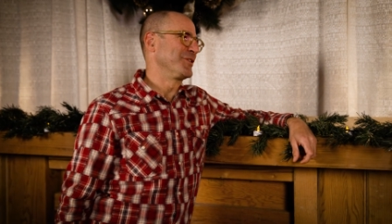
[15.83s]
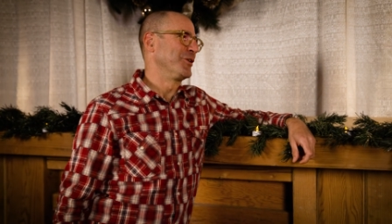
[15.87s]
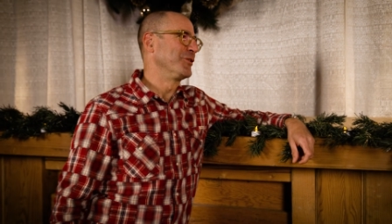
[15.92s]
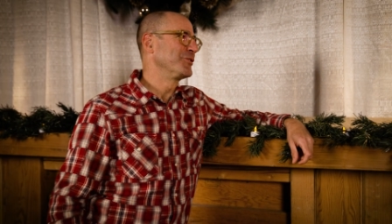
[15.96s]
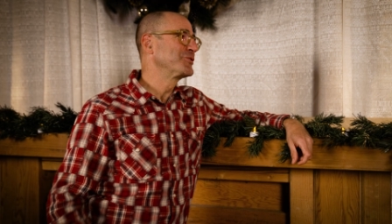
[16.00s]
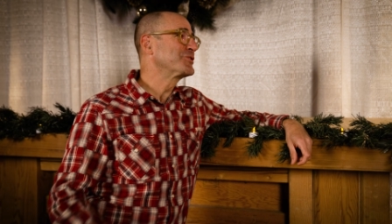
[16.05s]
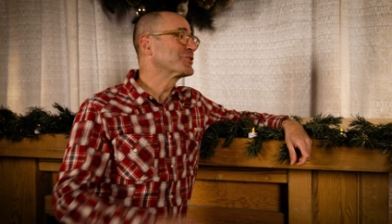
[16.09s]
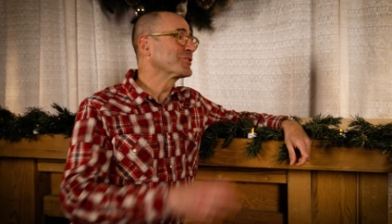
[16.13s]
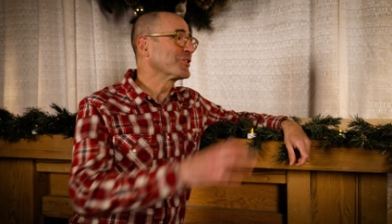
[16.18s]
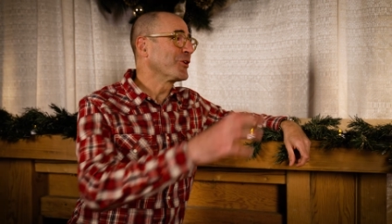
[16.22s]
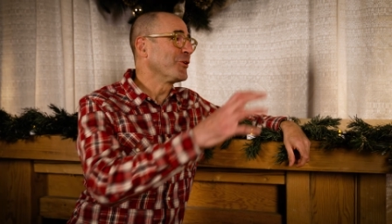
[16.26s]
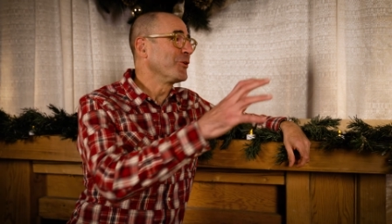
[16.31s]
O
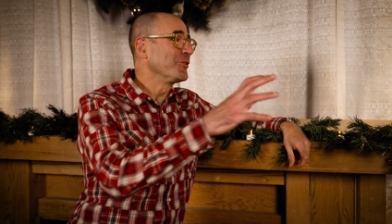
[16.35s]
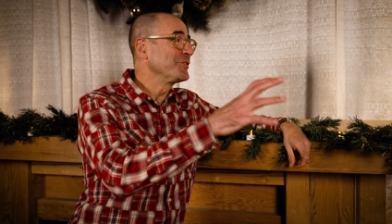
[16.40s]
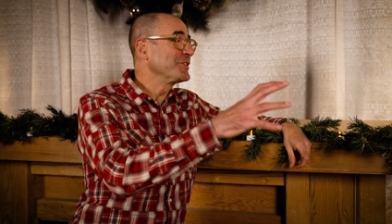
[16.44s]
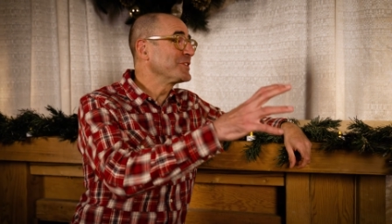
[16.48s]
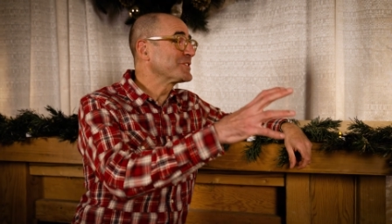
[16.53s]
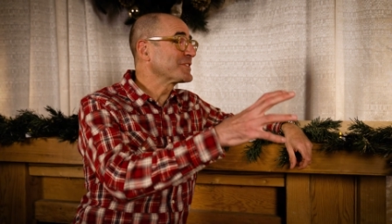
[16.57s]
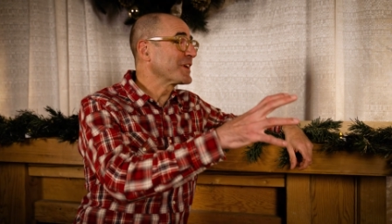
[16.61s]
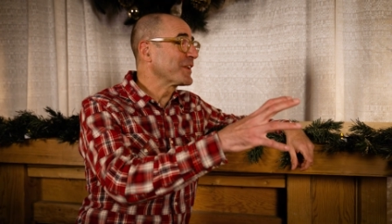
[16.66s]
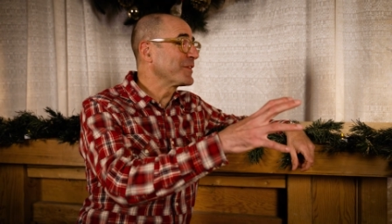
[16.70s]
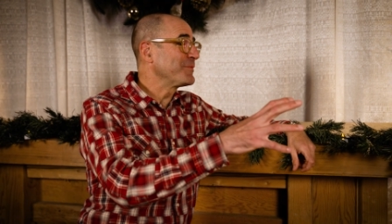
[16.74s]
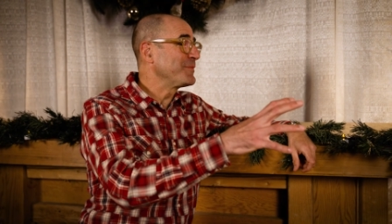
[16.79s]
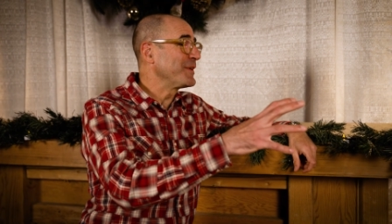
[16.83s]
holy
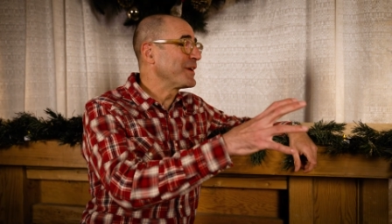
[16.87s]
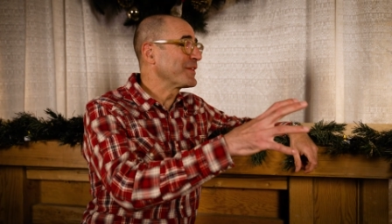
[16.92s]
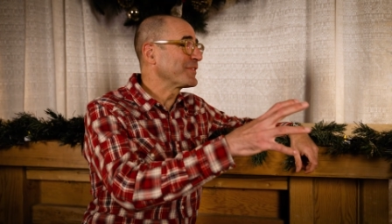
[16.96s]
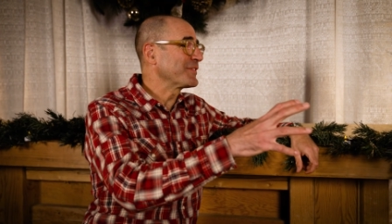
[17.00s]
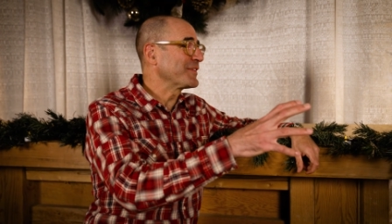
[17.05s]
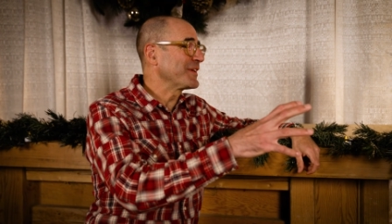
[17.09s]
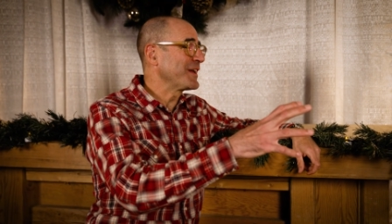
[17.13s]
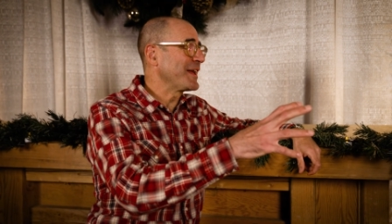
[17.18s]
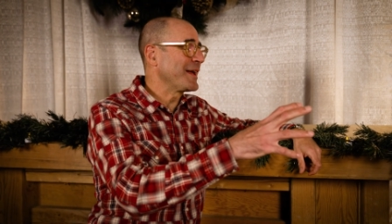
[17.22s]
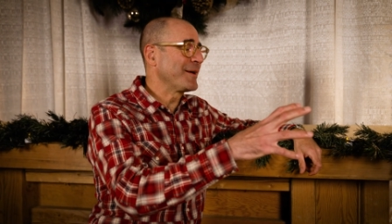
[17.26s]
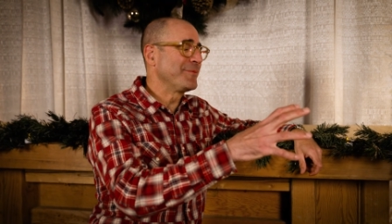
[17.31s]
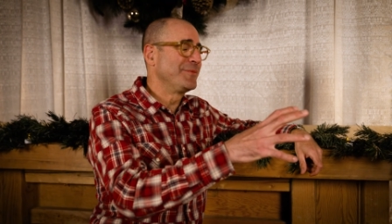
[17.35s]
child of
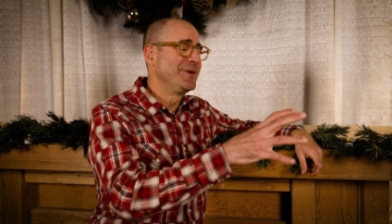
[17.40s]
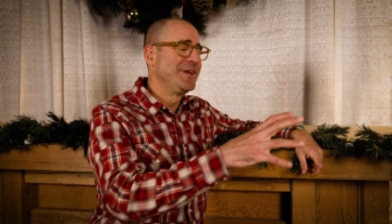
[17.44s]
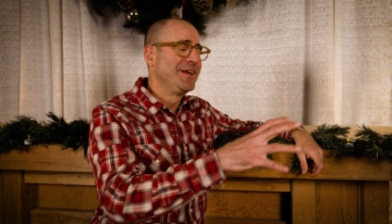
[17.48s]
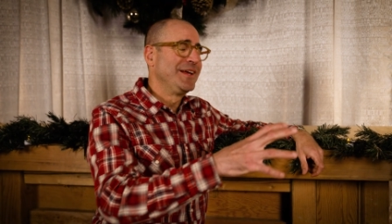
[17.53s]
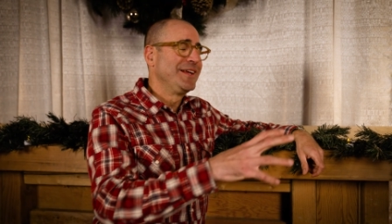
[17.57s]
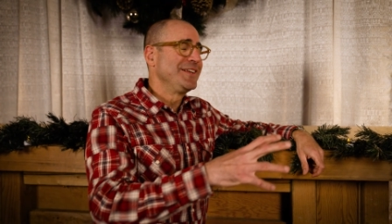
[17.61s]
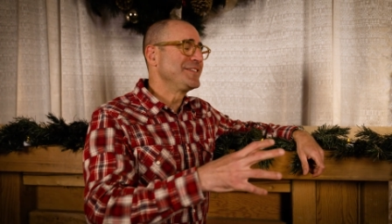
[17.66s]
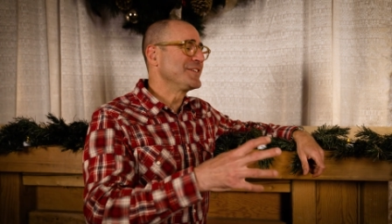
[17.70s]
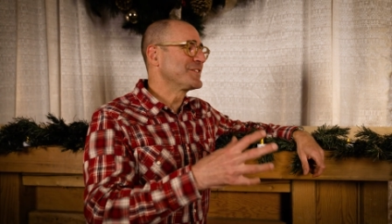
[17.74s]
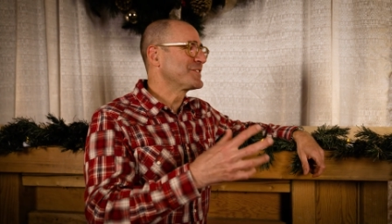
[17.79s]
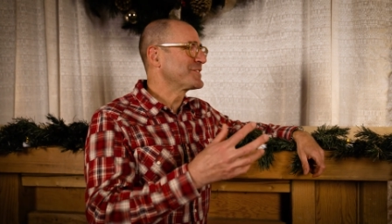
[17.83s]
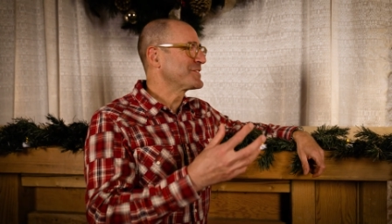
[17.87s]
Bethlehem,
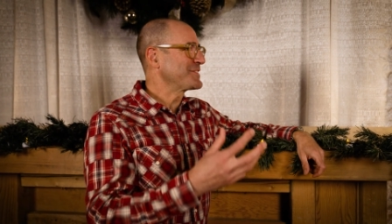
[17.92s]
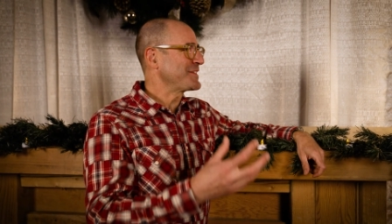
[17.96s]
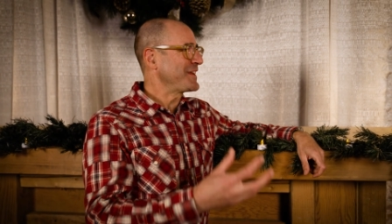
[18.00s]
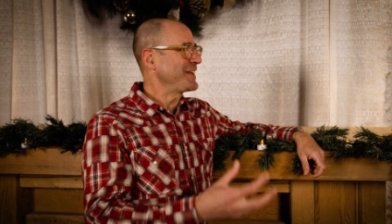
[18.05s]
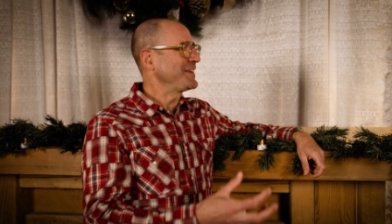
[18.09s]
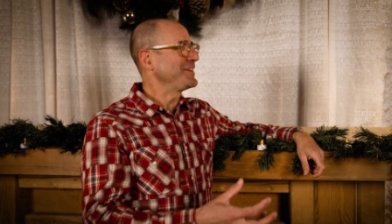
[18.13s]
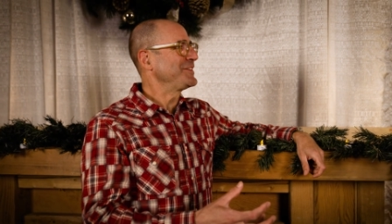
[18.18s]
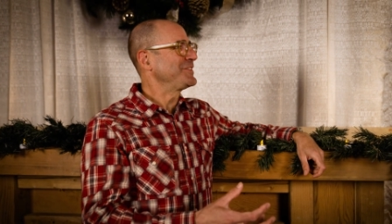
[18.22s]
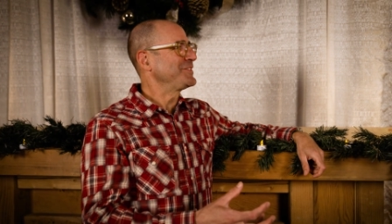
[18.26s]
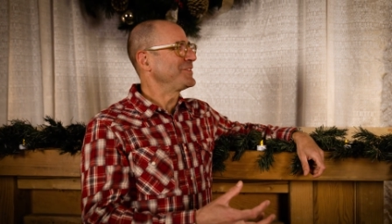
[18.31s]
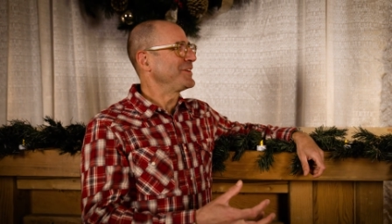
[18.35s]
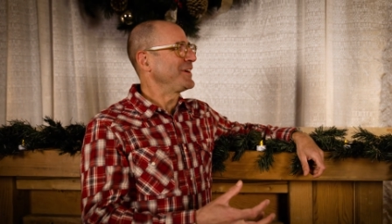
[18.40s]

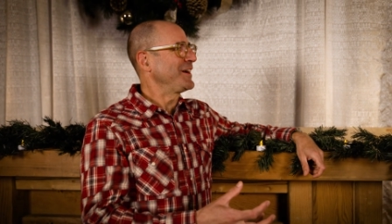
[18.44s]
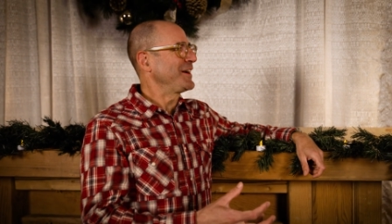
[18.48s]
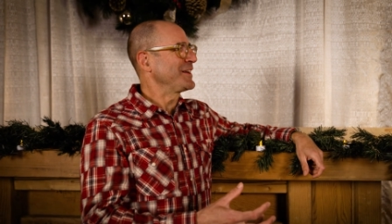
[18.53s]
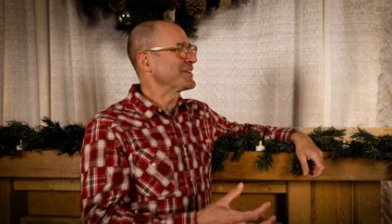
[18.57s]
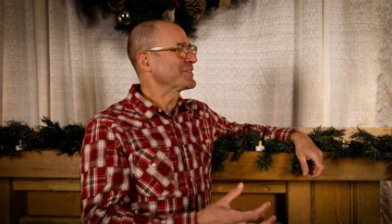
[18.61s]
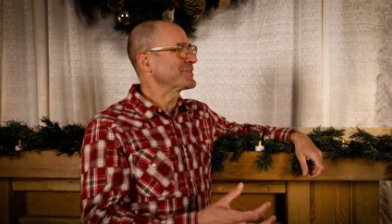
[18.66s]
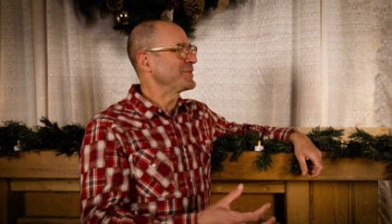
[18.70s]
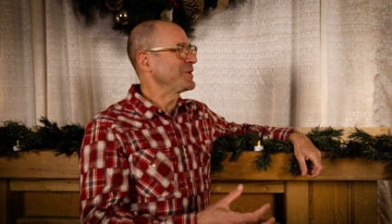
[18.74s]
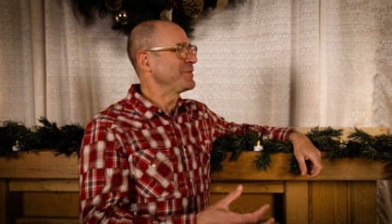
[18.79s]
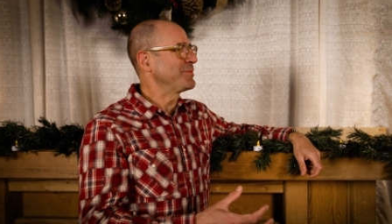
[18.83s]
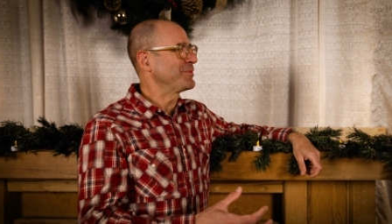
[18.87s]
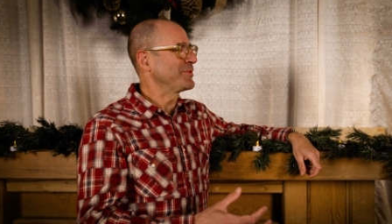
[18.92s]
descend to
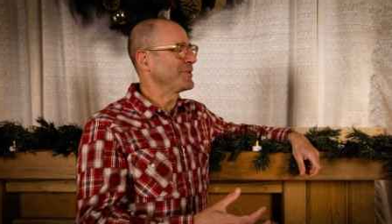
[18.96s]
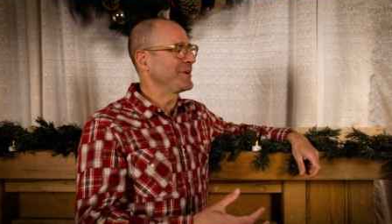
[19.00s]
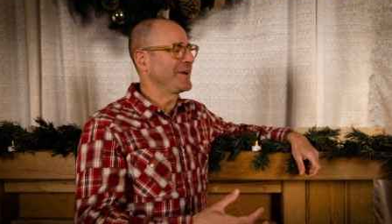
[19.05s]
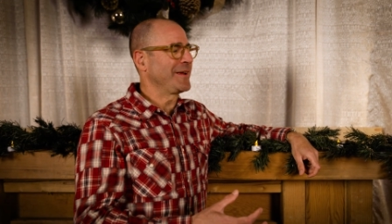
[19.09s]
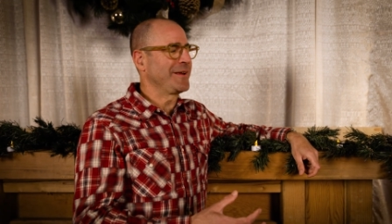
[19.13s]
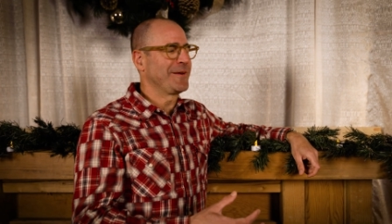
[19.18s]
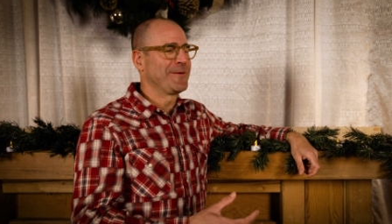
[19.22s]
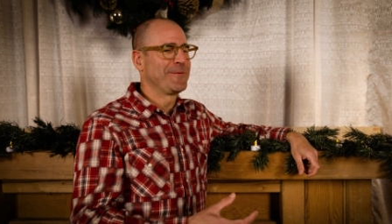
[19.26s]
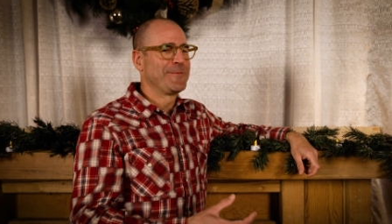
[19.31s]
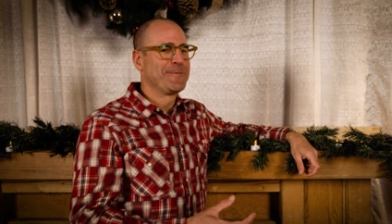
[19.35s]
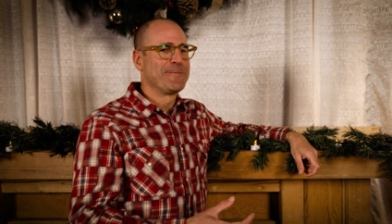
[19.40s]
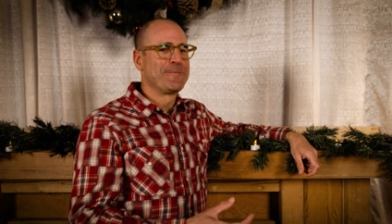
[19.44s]
us, we
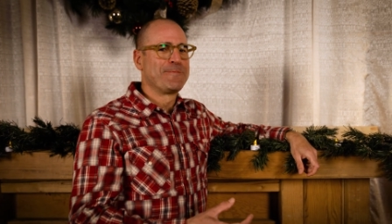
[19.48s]
pray.